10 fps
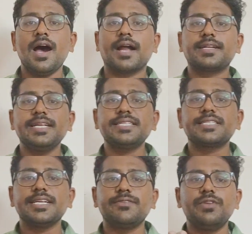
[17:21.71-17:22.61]
At
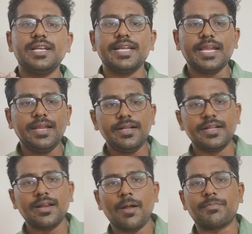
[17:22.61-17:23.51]
least it will
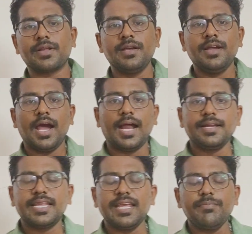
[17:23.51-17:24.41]
interrupt
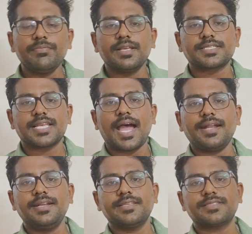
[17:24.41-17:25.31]
and keep the
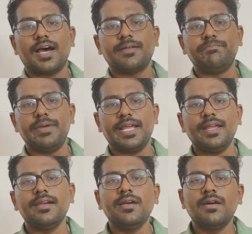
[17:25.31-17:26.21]
sadness at
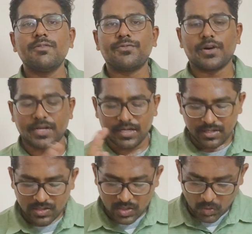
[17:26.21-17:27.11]
bay for
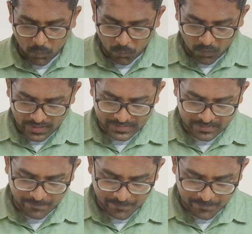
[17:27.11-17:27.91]
a while.